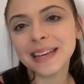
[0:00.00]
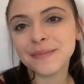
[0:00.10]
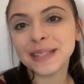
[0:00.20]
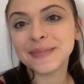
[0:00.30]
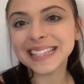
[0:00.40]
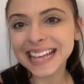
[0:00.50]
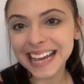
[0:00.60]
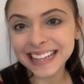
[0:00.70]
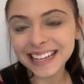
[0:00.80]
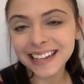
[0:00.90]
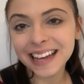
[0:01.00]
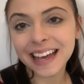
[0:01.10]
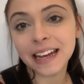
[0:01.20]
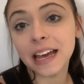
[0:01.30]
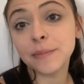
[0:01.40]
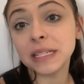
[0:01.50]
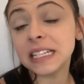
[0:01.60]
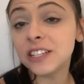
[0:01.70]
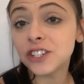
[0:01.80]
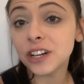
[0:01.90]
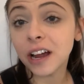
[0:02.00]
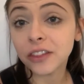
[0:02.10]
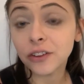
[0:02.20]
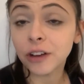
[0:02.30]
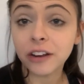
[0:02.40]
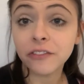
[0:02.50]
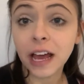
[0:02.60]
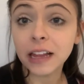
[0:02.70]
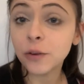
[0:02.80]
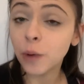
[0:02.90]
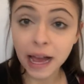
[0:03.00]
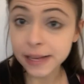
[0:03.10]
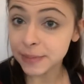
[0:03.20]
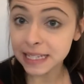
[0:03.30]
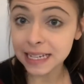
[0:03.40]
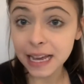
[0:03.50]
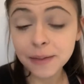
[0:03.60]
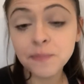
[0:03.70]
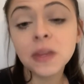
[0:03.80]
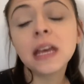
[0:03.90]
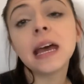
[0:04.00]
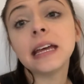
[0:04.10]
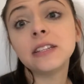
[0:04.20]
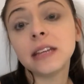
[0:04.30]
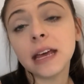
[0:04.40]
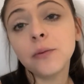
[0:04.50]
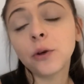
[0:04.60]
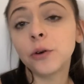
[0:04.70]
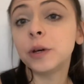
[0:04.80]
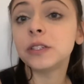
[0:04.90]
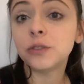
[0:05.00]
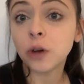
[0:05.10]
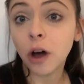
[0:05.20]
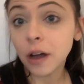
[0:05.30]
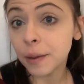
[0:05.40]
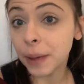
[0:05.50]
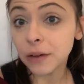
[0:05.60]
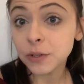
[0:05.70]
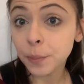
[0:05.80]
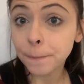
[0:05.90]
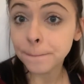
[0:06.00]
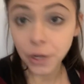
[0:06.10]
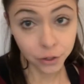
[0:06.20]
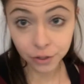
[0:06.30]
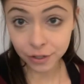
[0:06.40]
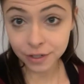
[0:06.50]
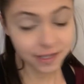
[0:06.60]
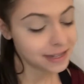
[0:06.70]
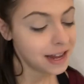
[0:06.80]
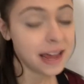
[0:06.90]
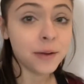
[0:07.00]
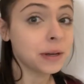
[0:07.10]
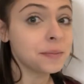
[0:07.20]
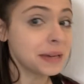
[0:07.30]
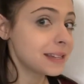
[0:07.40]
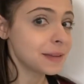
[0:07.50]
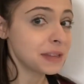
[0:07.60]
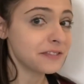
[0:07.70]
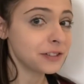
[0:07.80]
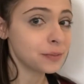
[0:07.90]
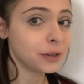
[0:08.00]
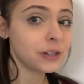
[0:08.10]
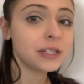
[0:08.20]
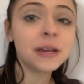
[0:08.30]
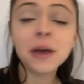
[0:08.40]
is Miss Caitlin, and I am a teacher at the Greater Valley YMCA. And today we're going to talk about birds, and we're going to make something for the birds.